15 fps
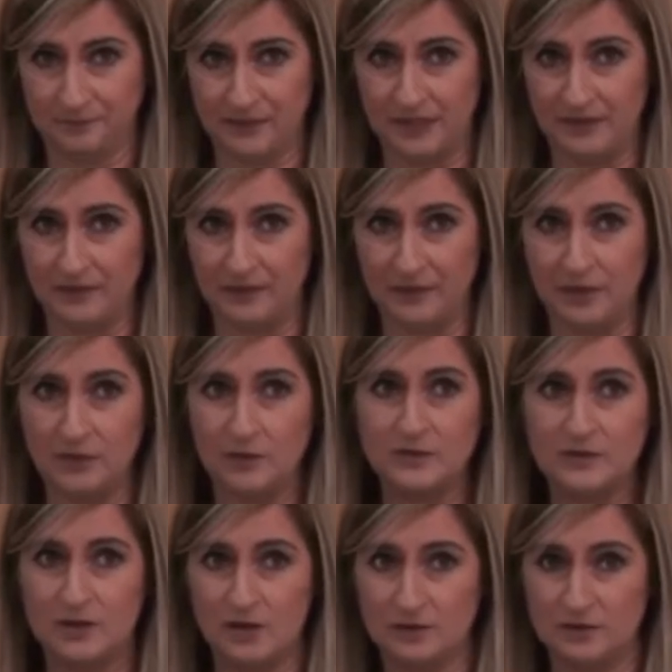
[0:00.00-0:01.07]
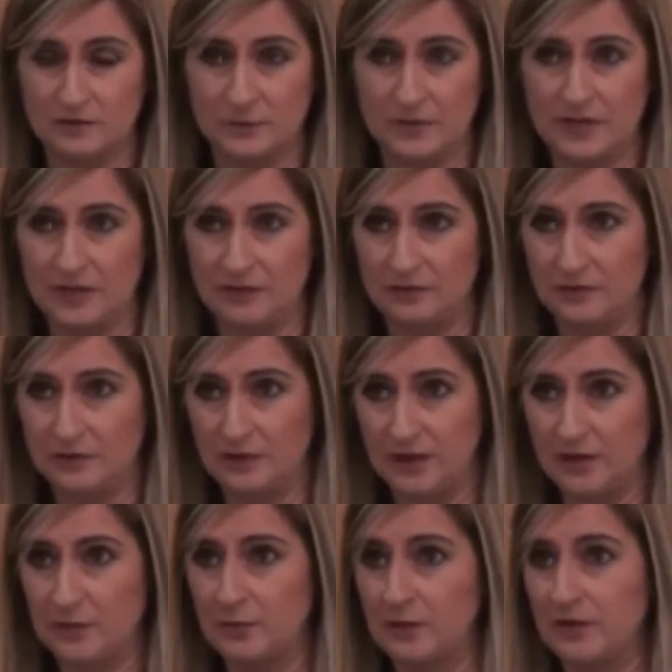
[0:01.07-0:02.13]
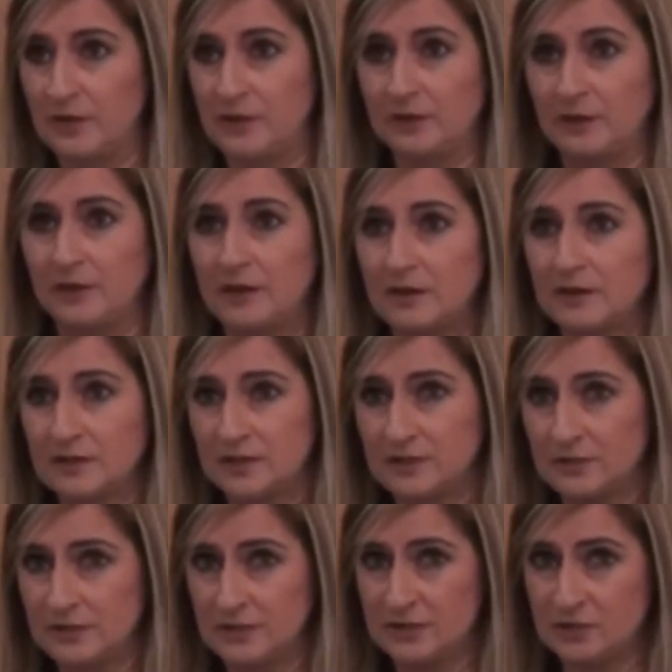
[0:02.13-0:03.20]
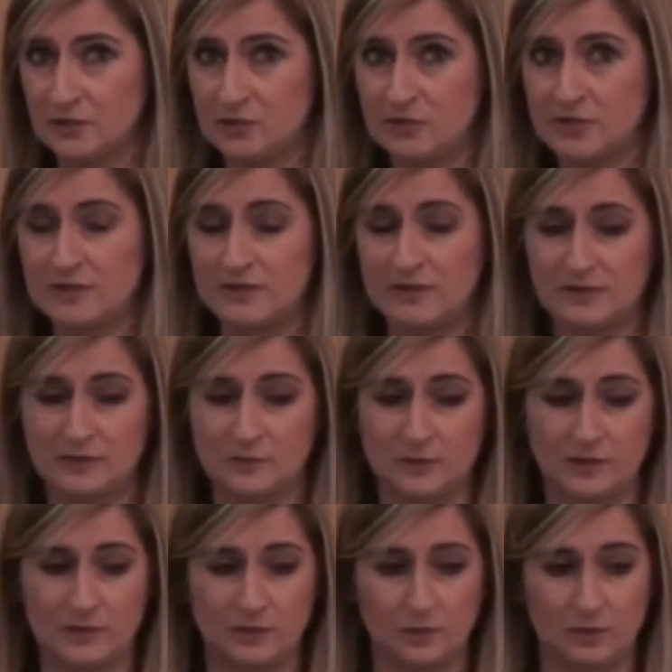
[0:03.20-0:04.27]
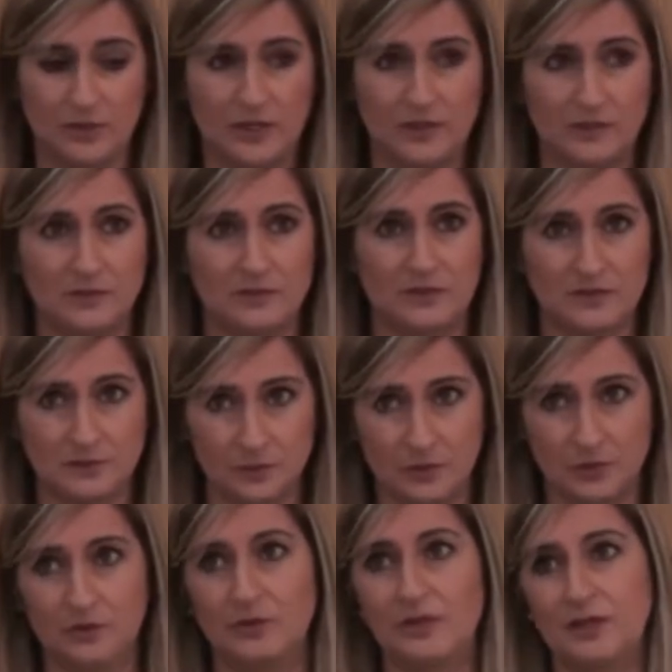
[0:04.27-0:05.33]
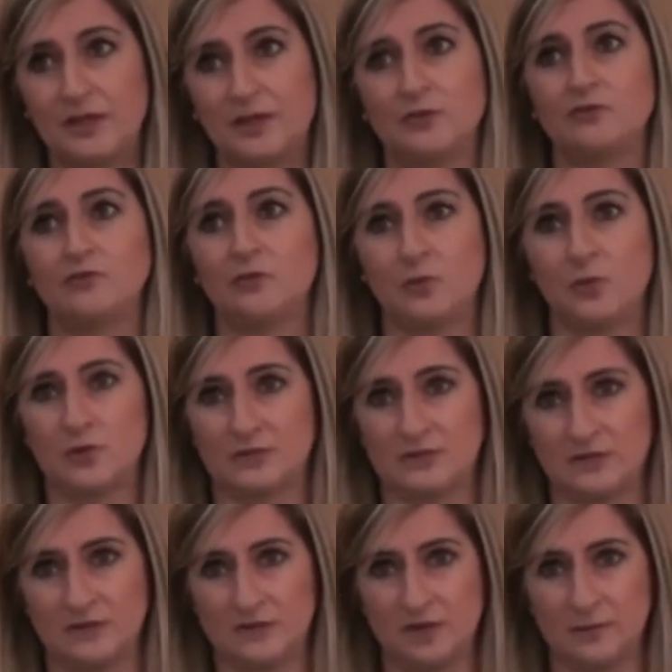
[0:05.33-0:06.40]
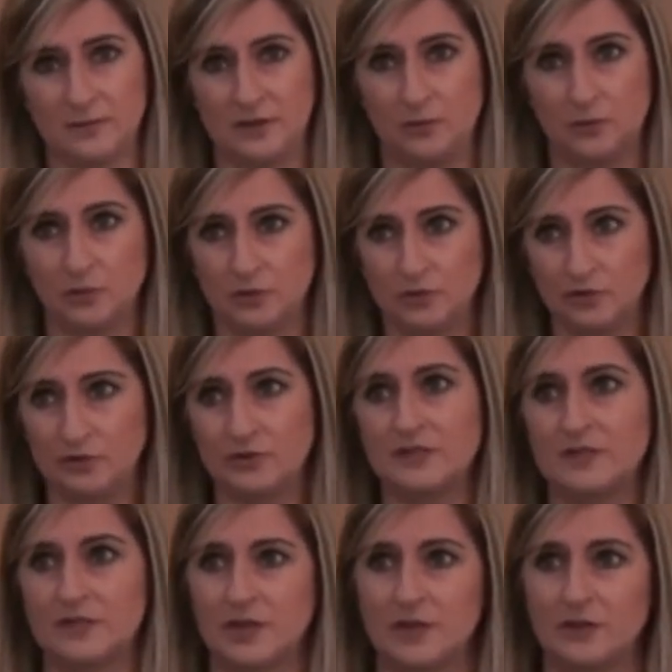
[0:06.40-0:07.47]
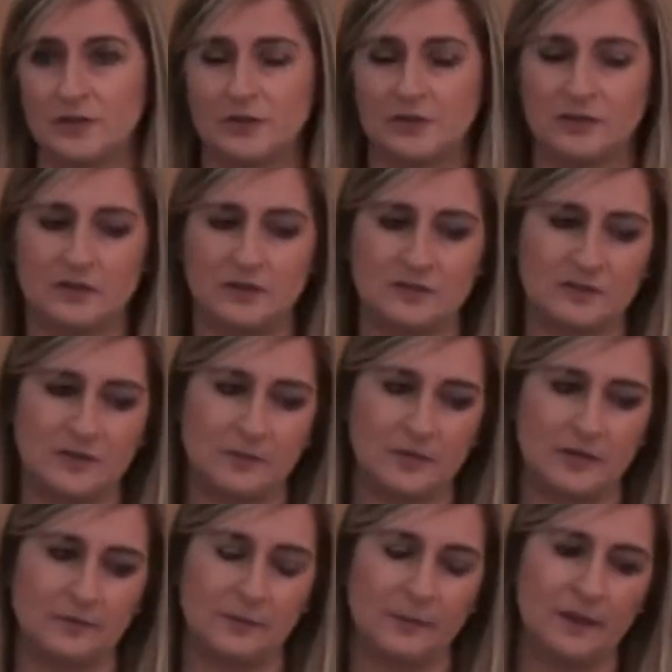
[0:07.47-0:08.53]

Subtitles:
Now, they use cognitive behavioural therapy in a lot of different disorders. This one that we use is purely geared towards insomnia. We're just targeting the insomnia.